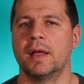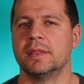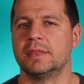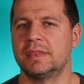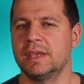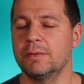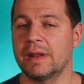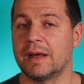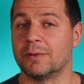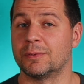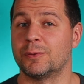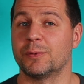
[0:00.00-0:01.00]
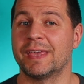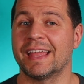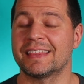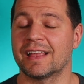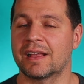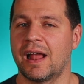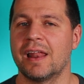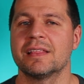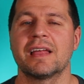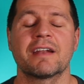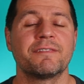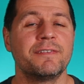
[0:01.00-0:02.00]
Until now, to get the
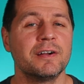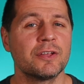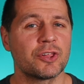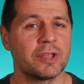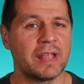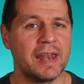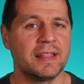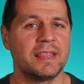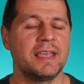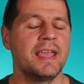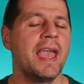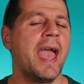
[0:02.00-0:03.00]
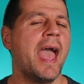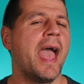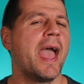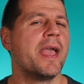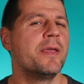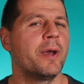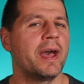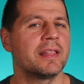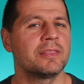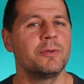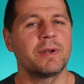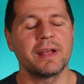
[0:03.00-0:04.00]
calendar functionality, you
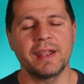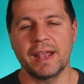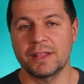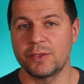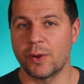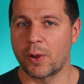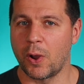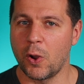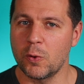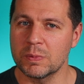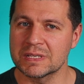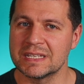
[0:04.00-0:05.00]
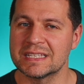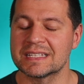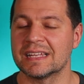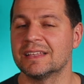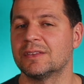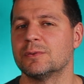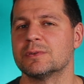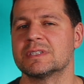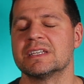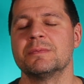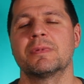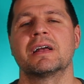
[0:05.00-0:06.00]
had to connect your Home Assistant to
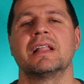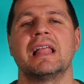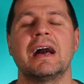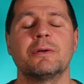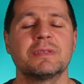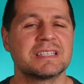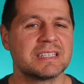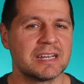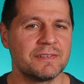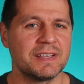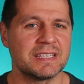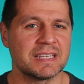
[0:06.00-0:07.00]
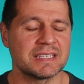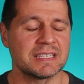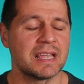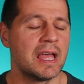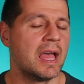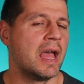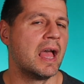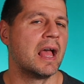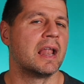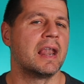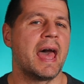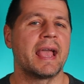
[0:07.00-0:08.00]
some cloud services
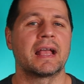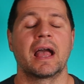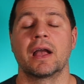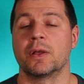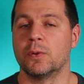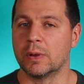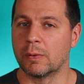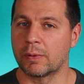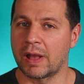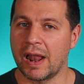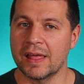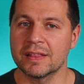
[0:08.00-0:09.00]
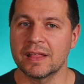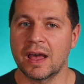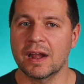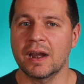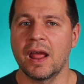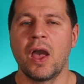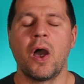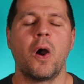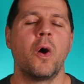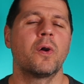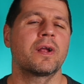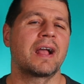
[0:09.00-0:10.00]
like Google Calendar
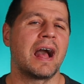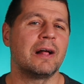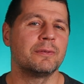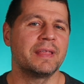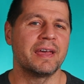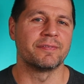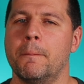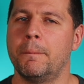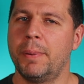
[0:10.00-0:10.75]
or CalDAV.